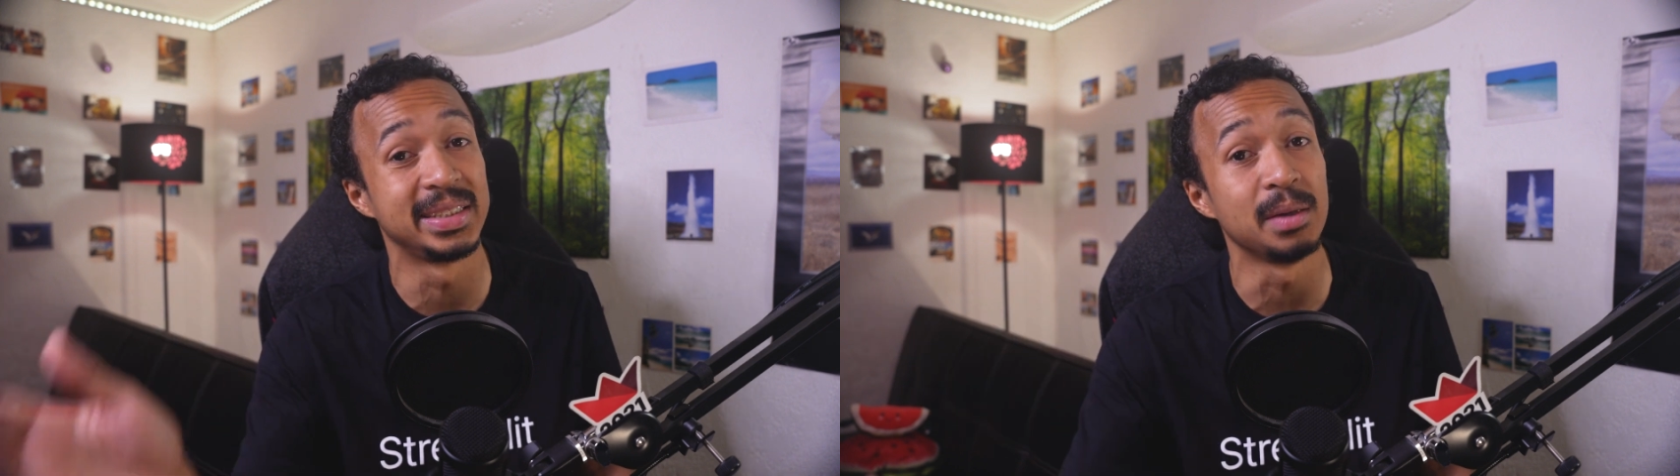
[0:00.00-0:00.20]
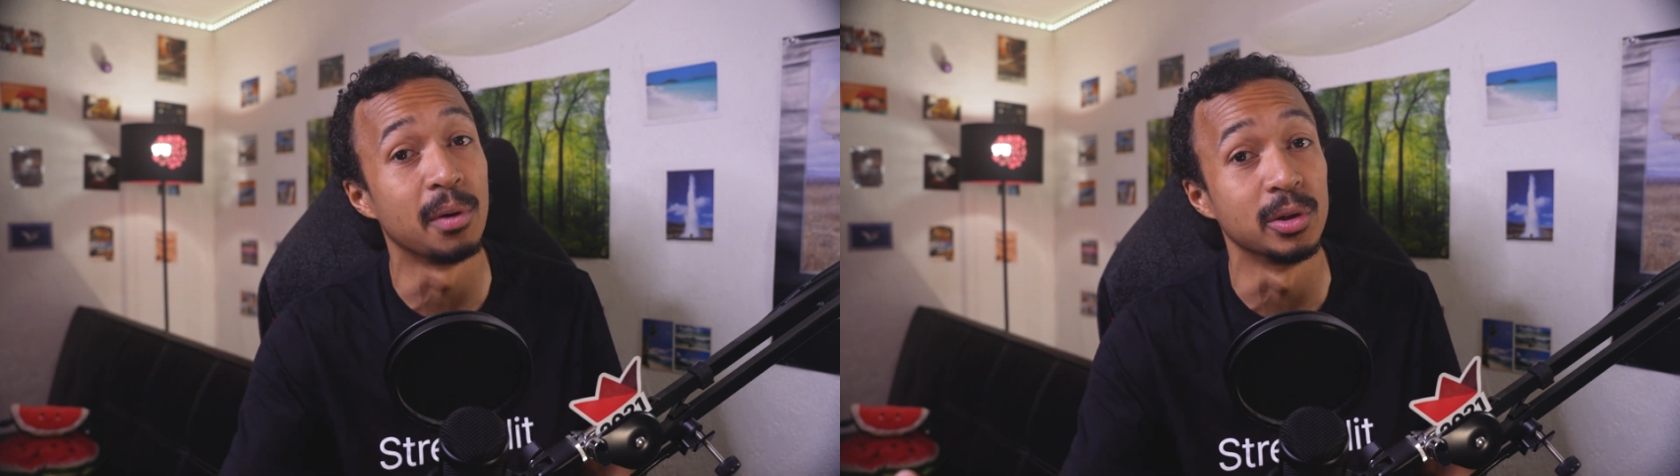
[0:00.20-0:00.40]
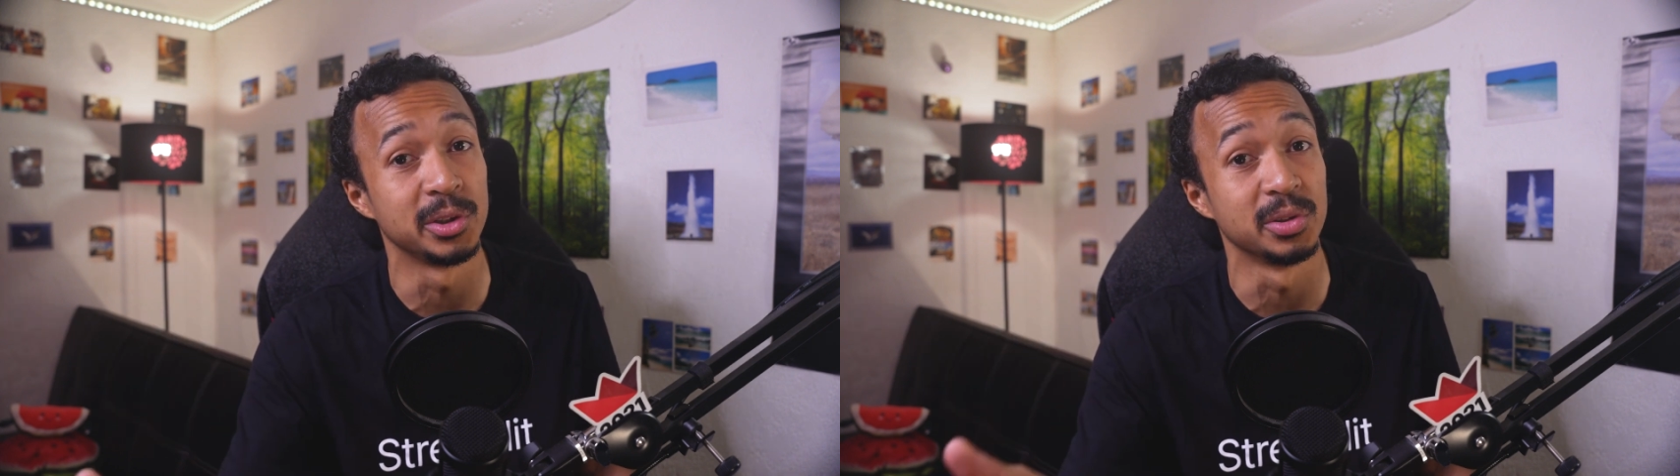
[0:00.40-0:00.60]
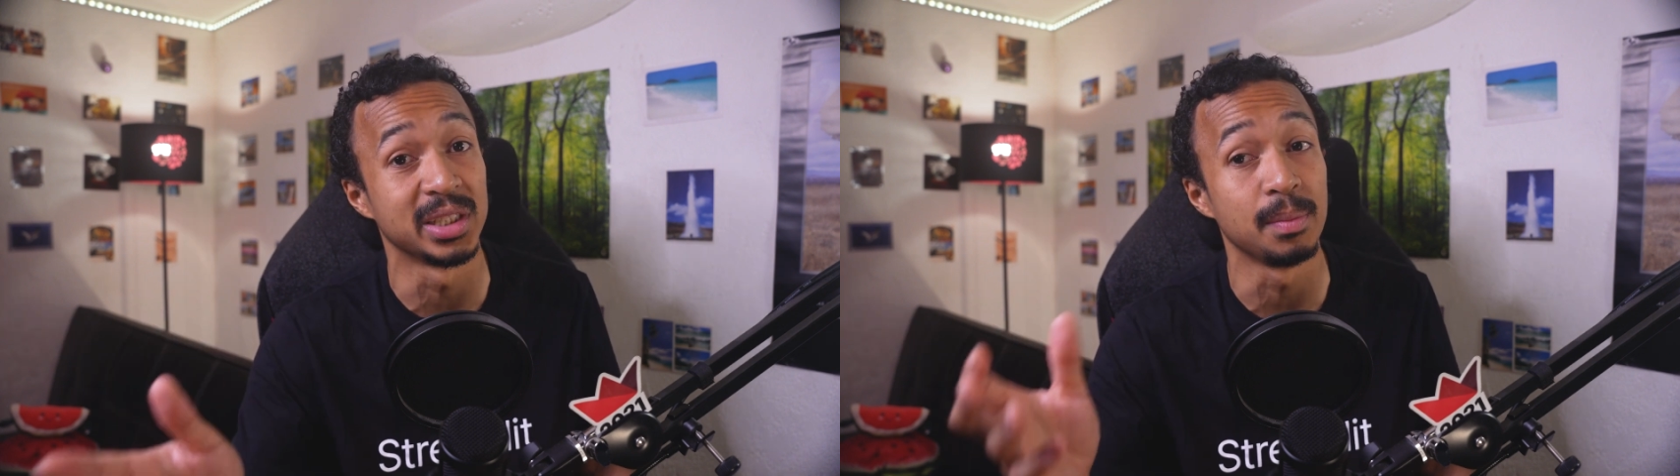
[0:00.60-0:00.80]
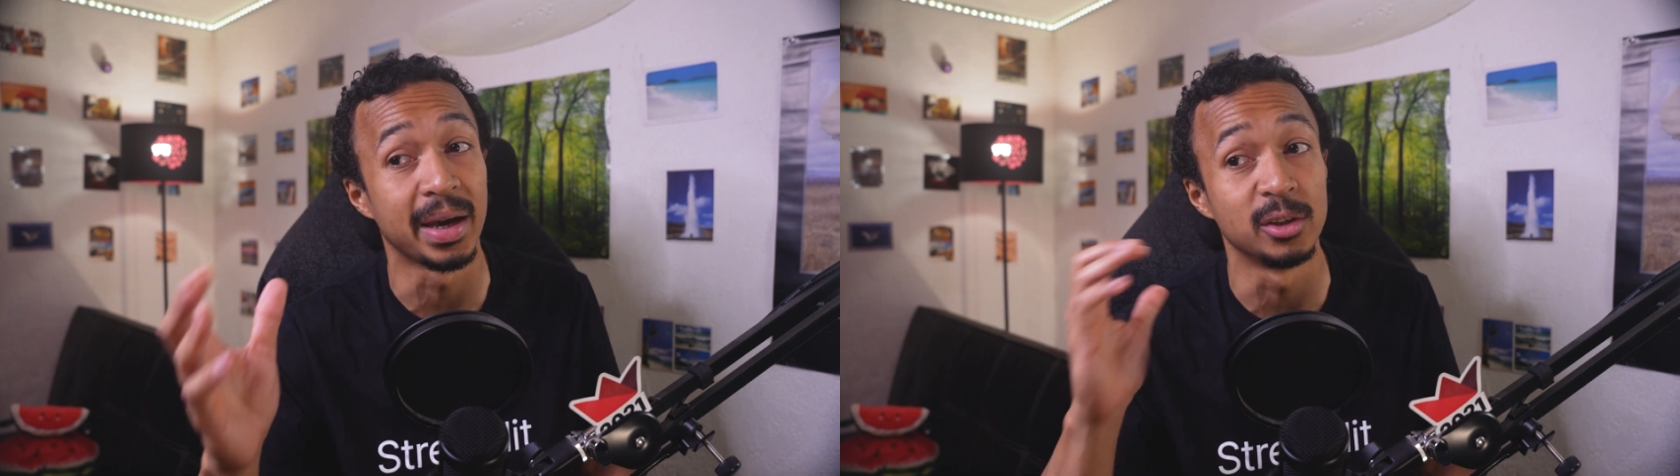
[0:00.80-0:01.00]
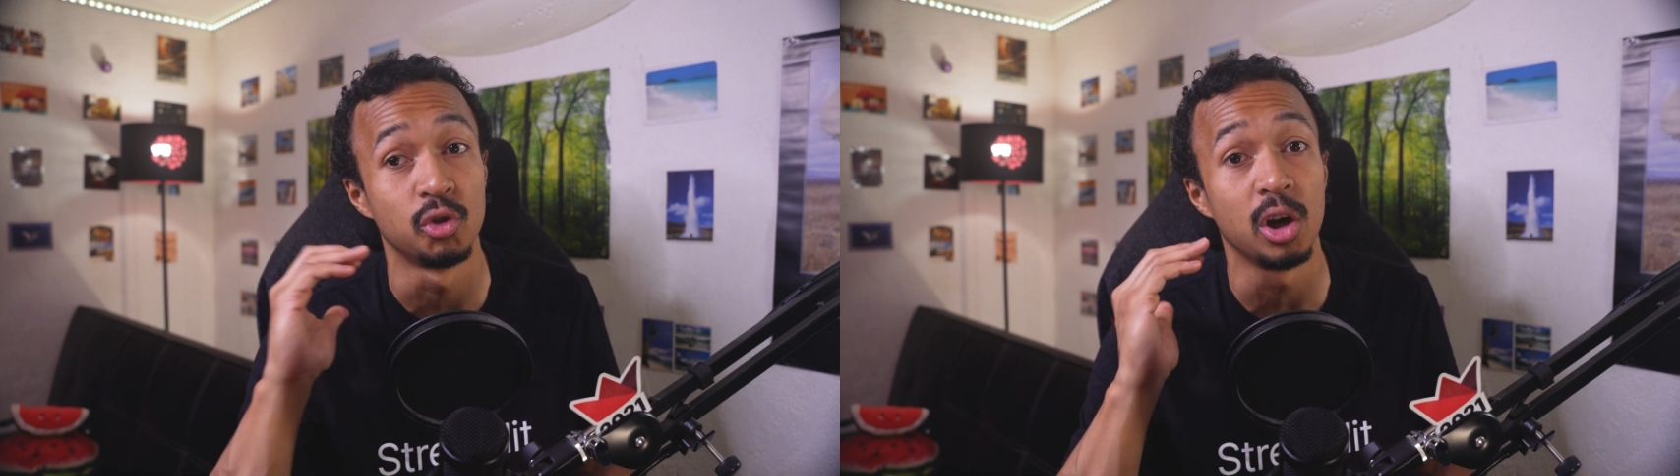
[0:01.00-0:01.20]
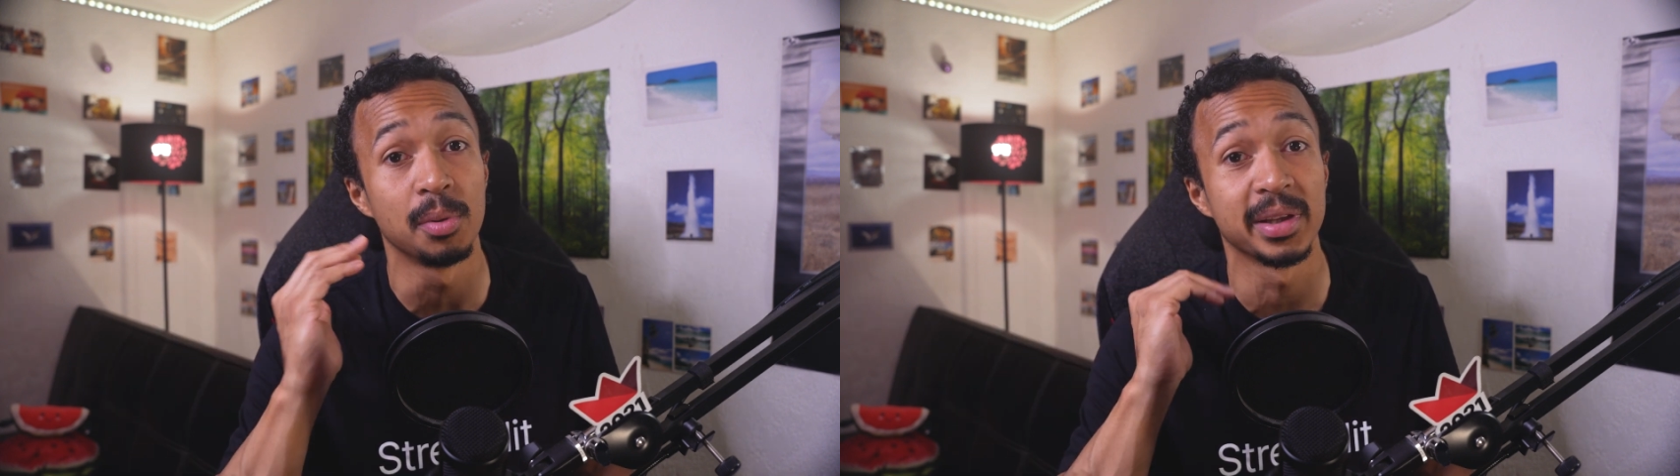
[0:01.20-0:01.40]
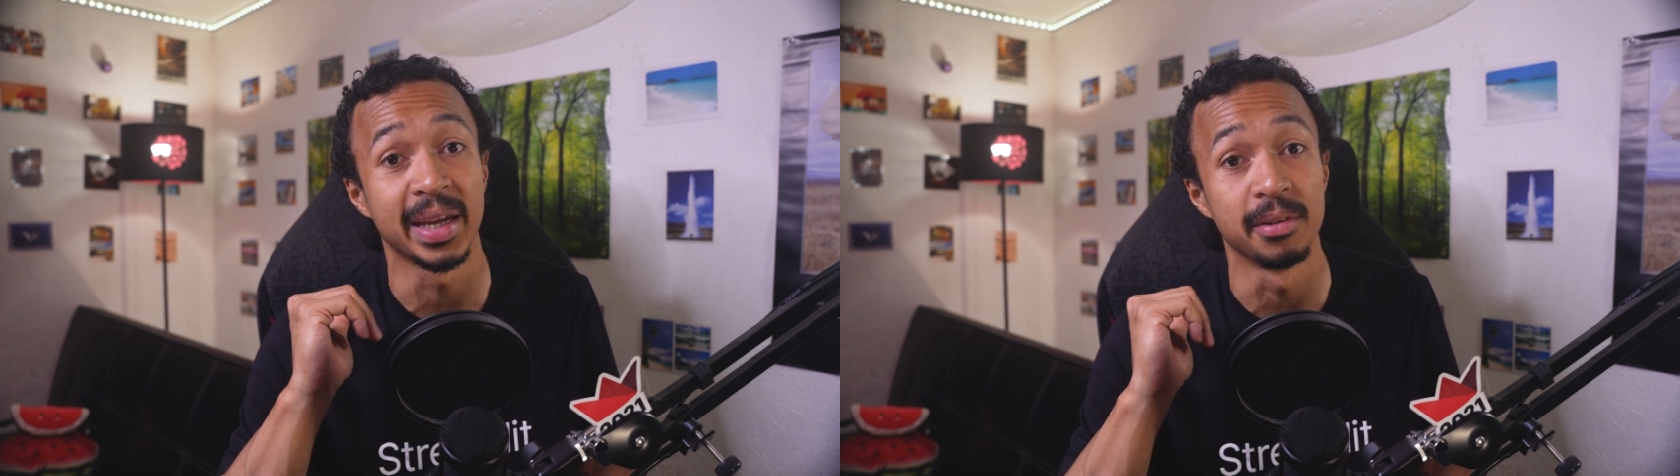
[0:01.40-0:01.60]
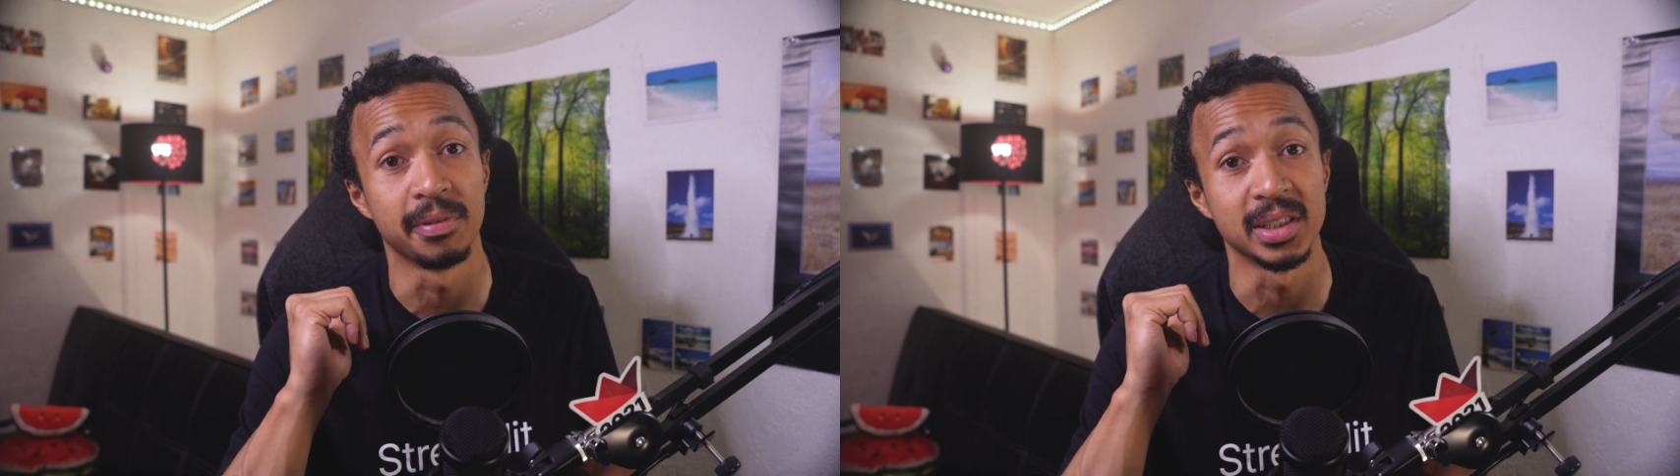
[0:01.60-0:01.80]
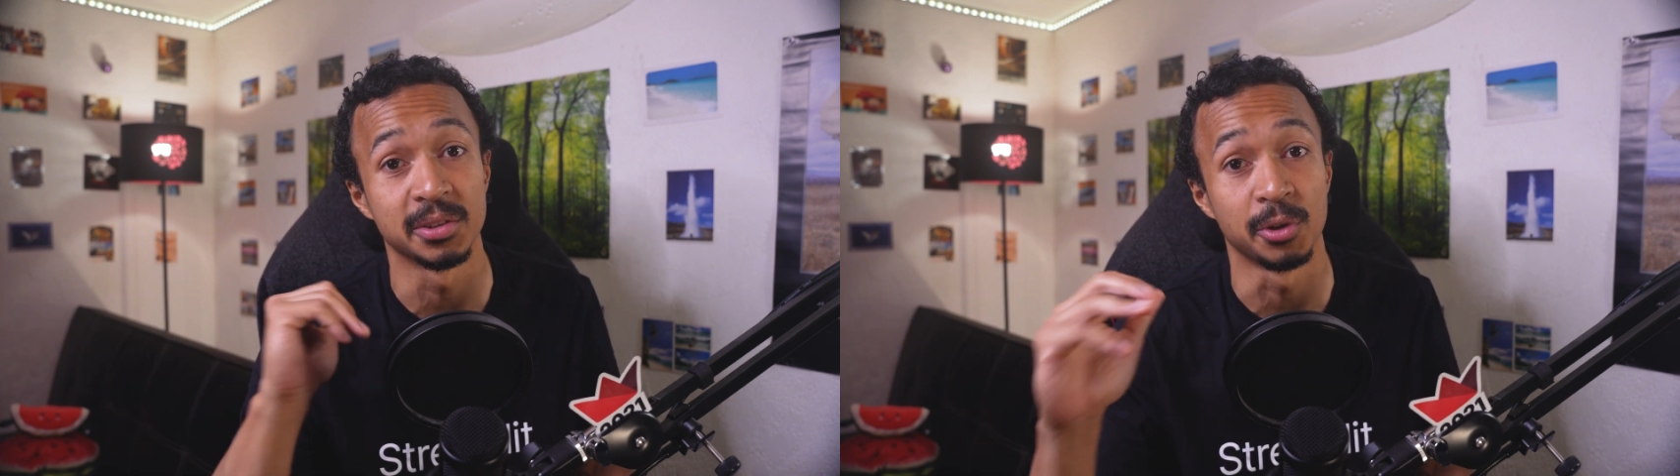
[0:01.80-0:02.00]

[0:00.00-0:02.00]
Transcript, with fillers: demos using my drawable canvas,